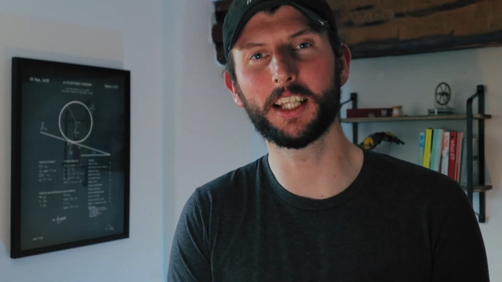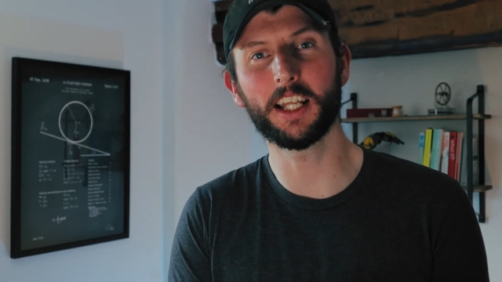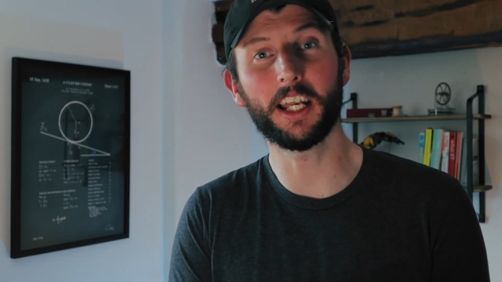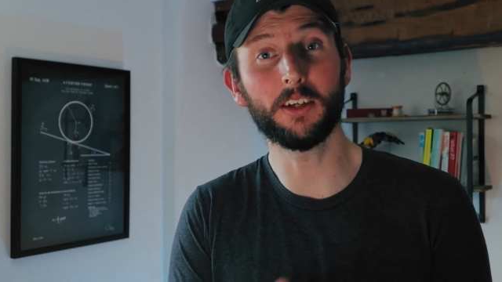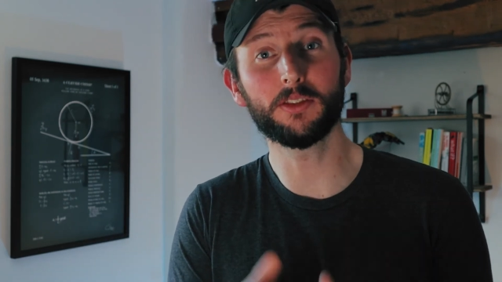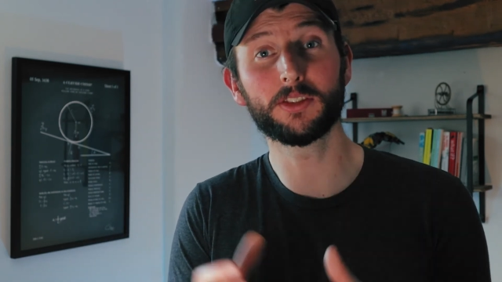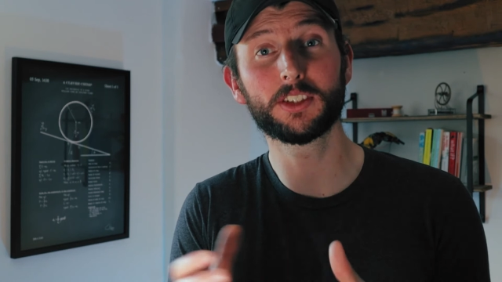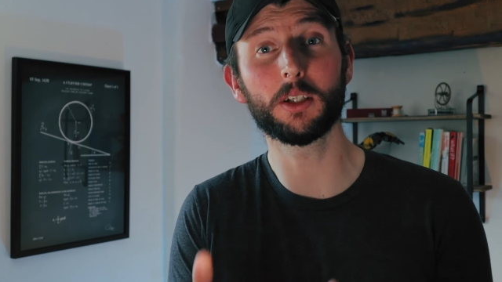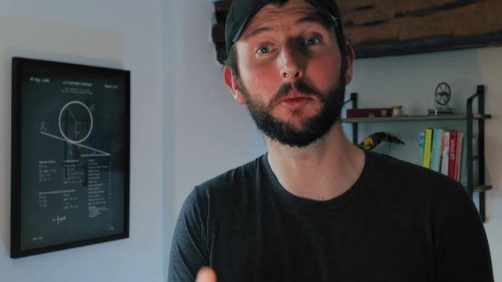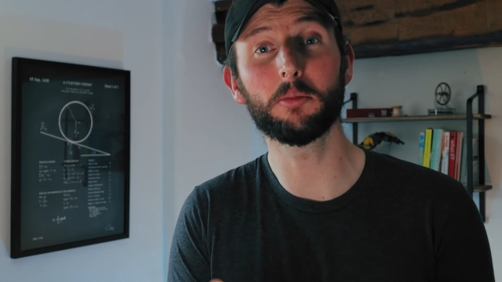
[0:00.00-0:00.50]
that
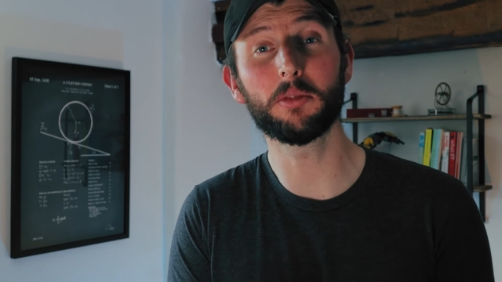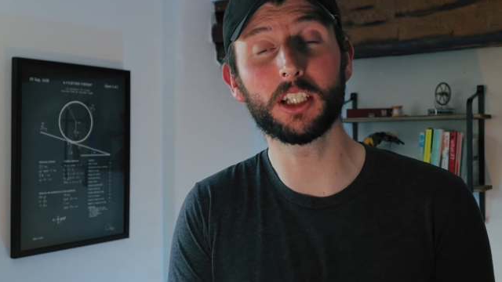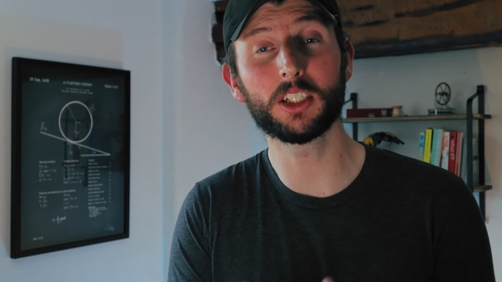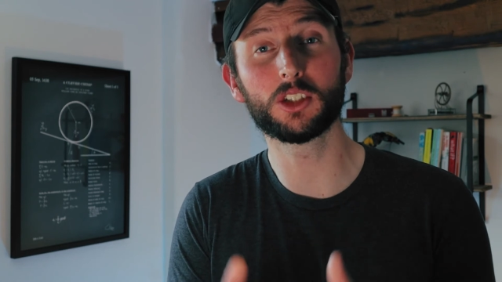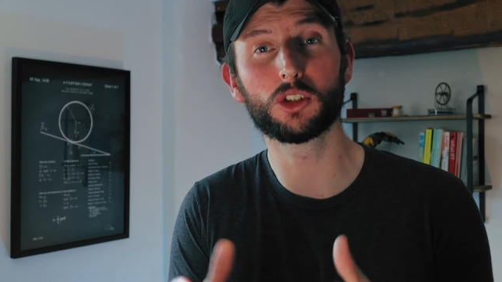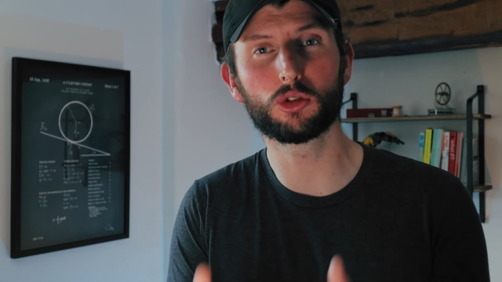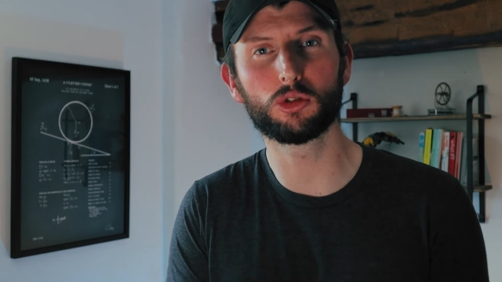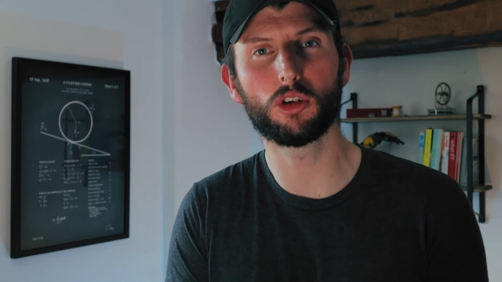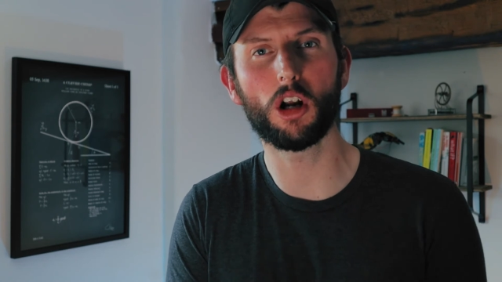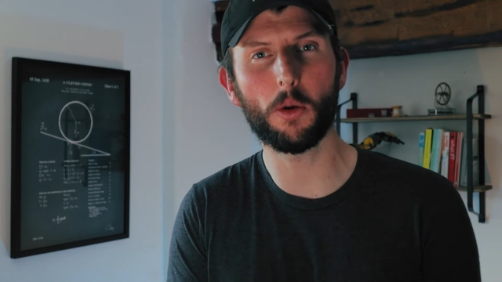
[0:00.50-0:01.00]
if
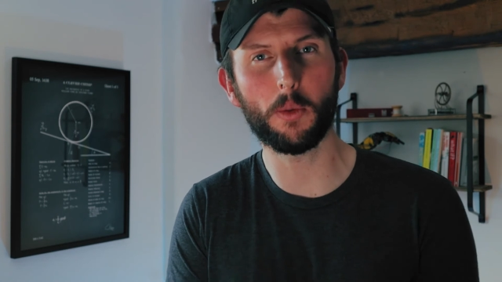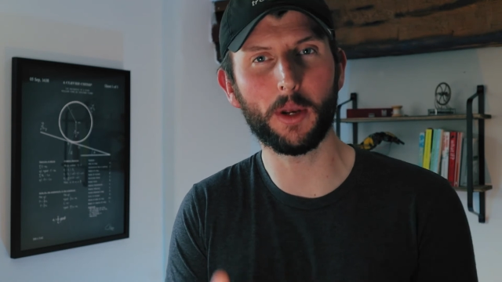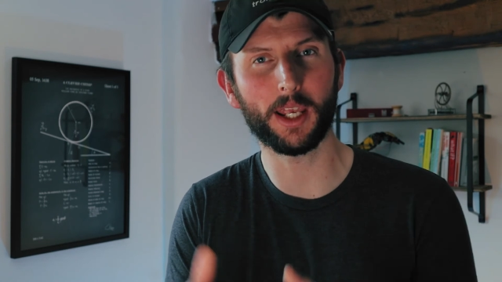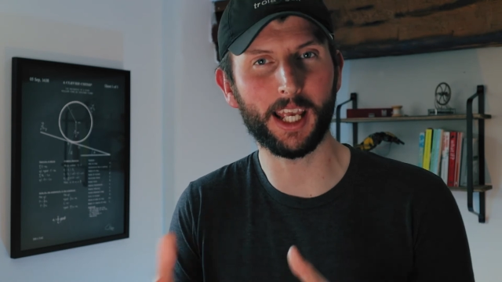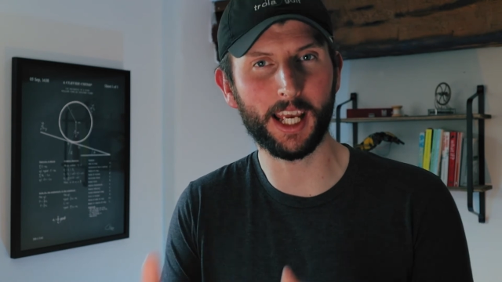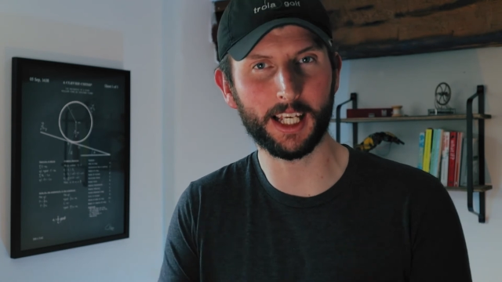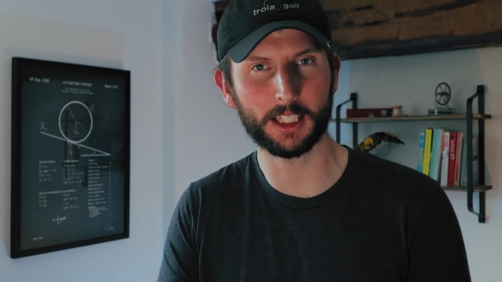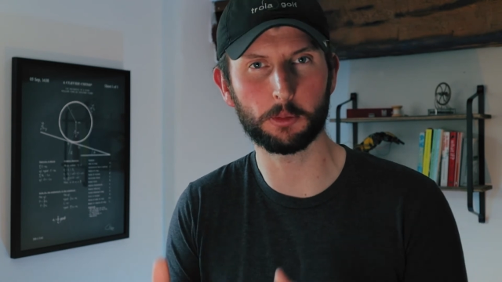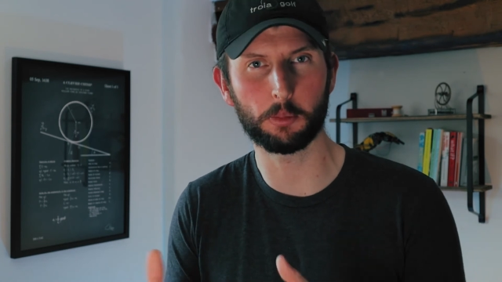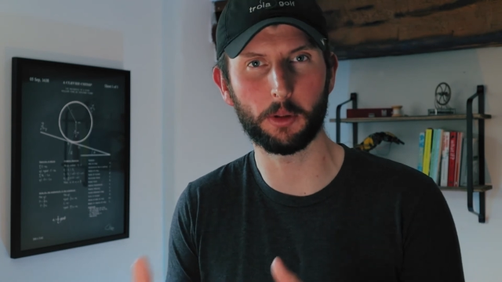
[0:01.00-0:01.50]
something's growing
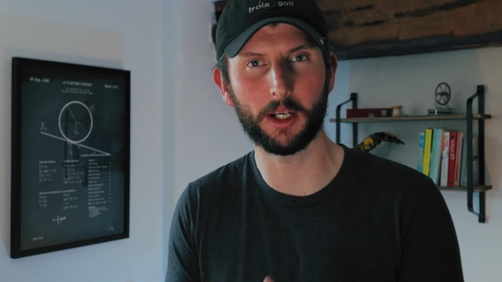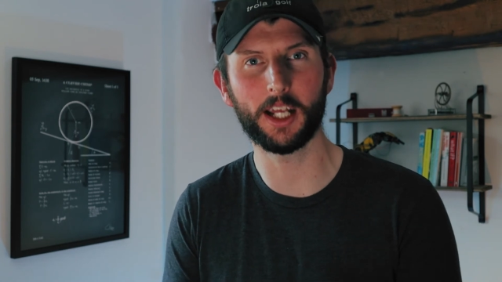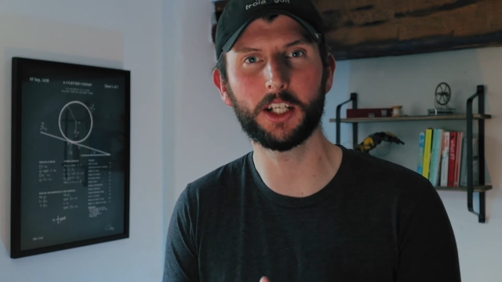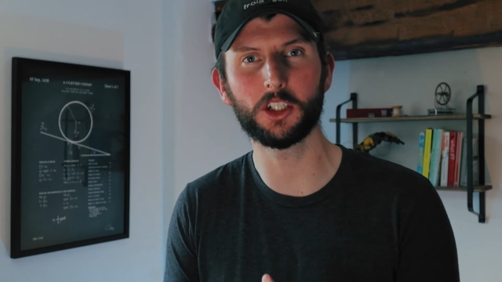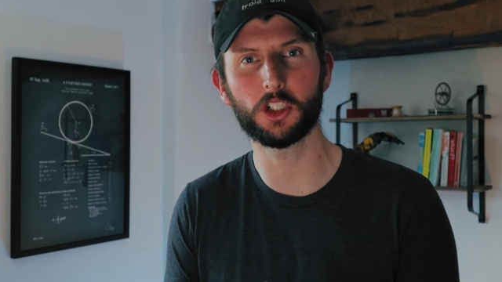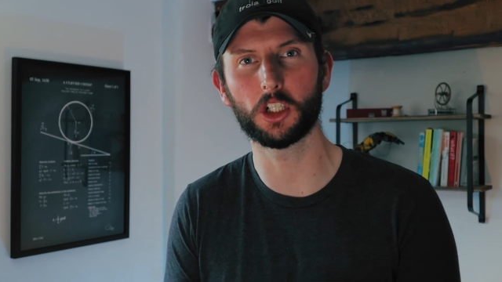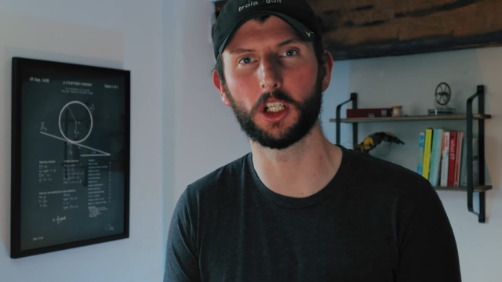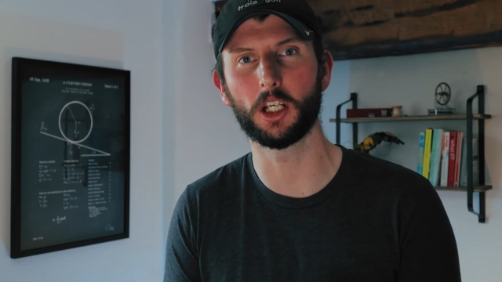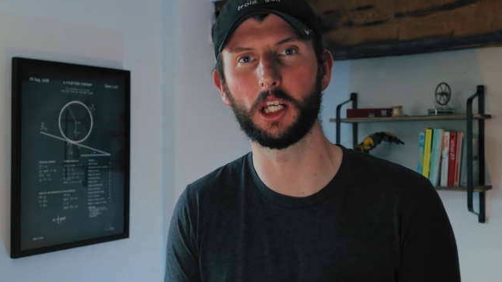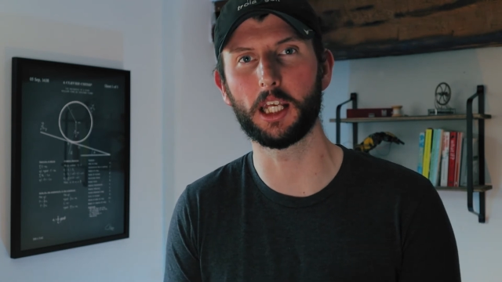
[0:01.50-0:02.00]

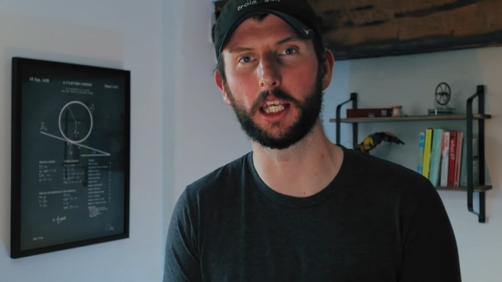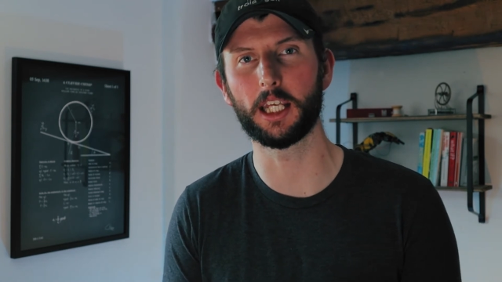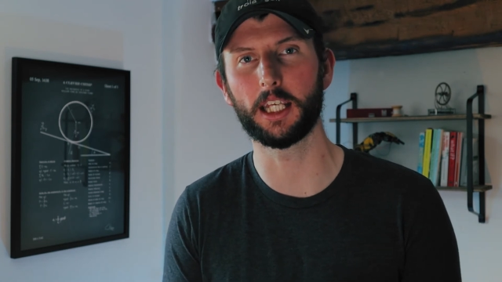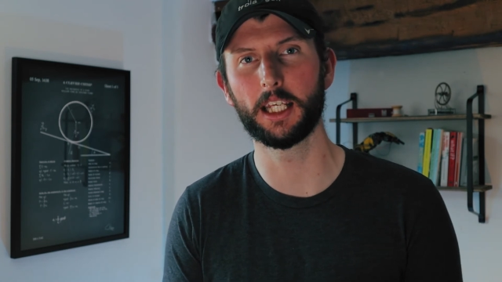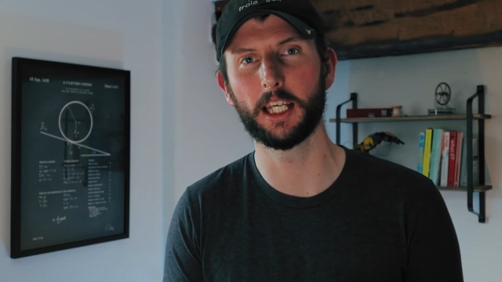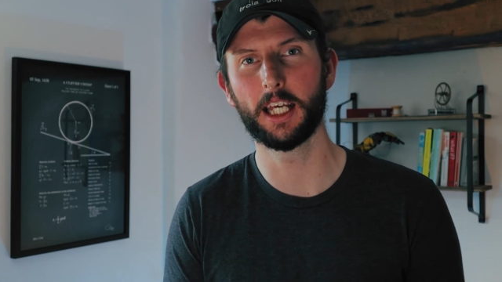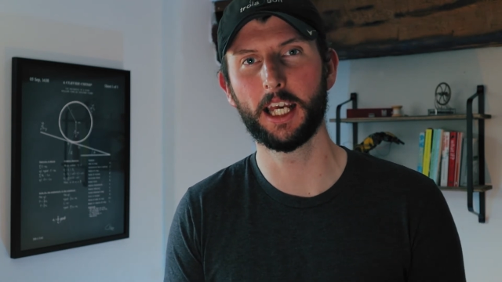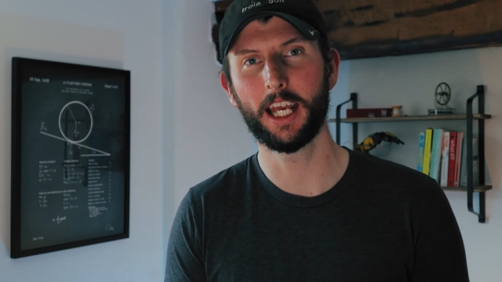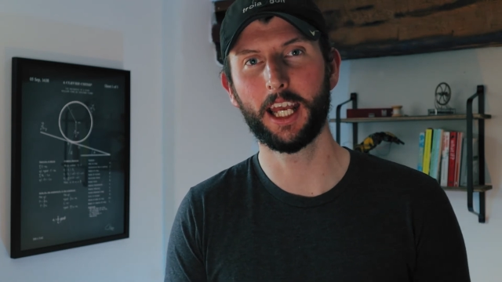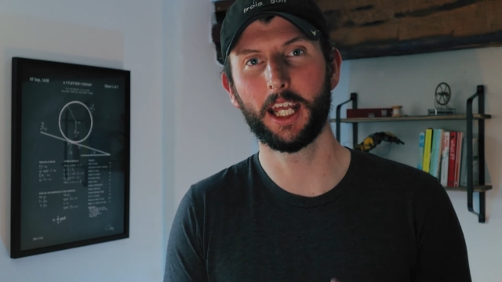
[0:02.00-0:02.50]
exponentially,